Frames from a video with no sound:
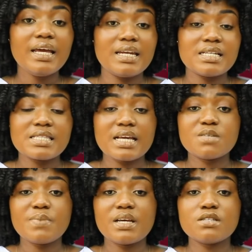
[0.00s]
The
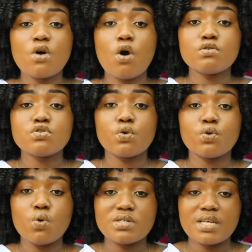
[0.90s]
statement also
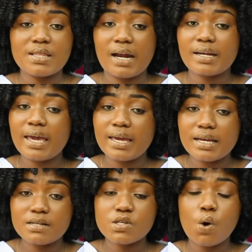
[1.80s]
noted that
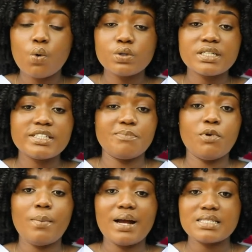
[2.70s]
Kenyans holding
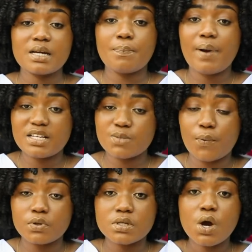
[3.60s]
diplomatic
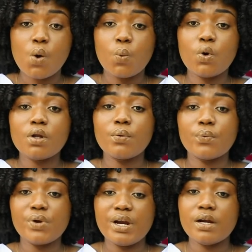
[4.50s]
passport will
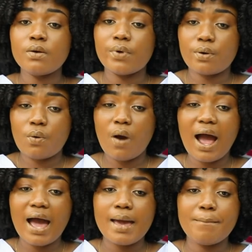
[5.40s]

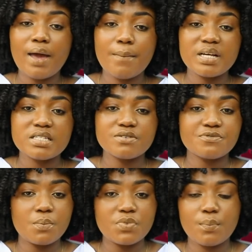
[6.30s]
require a permit
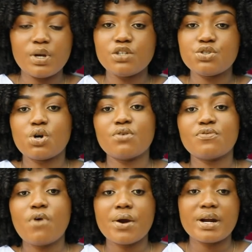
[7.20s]
from the Ministry of
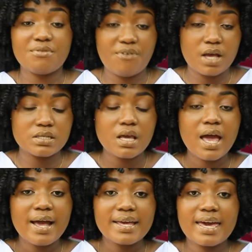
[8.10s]
Foreign Affairs.
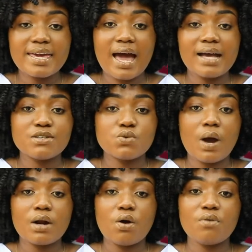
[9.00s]
Kenya is
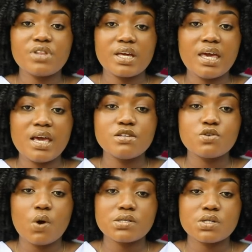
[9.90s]
one of the key
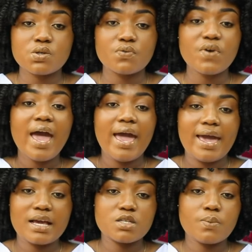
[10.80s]
sources of
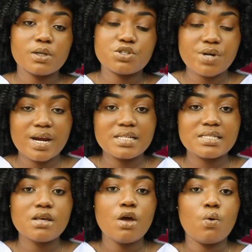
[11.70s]

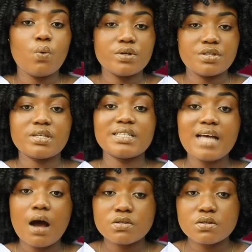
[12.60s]
expatriates, with
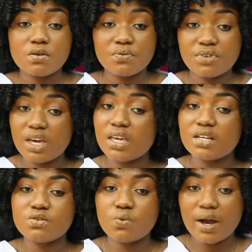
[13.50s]
thousands of
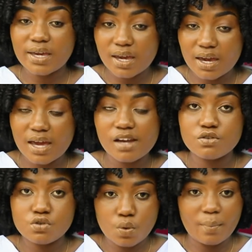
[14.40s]
Kenyans working in
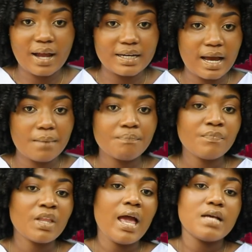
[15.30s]
Somalia.
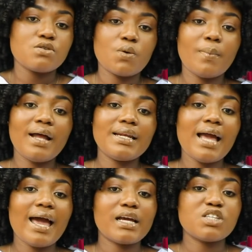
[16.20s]

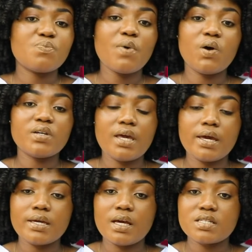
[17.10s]
Somalia expelled
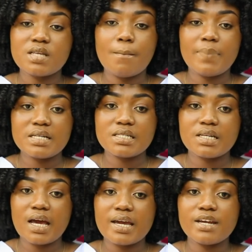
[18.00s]
Kenya's
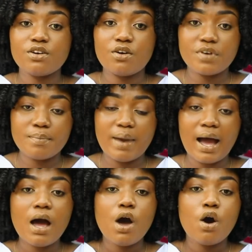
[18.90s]
ambassador in
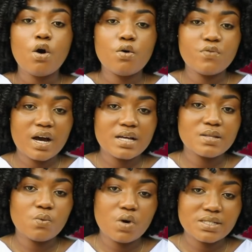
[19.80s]
November over
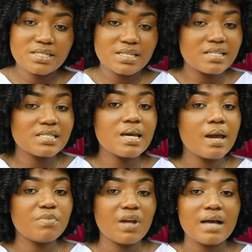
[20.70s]
what it
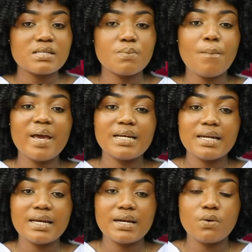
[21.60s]
termed as
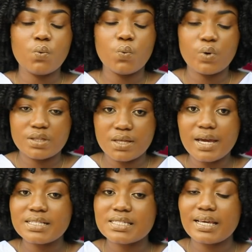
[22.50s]
meddling with
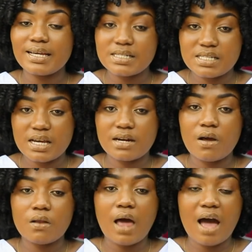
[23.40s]
its
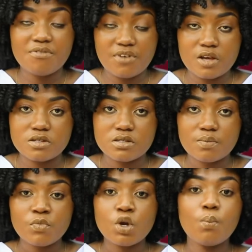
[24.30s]
internal affairs.
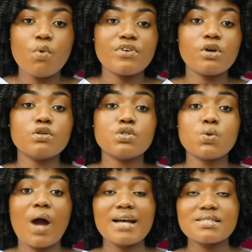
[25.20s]
Moving on
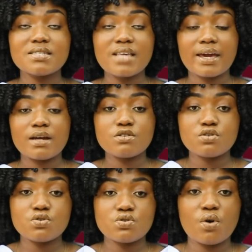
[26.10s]
to our second
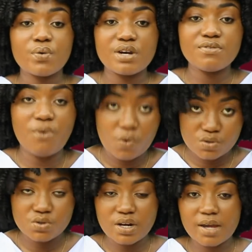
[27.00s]
story for
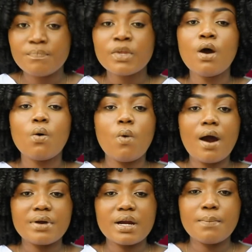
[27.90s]
today,
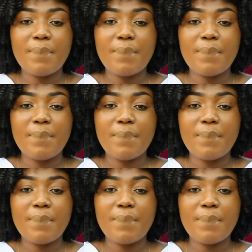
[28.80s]
warring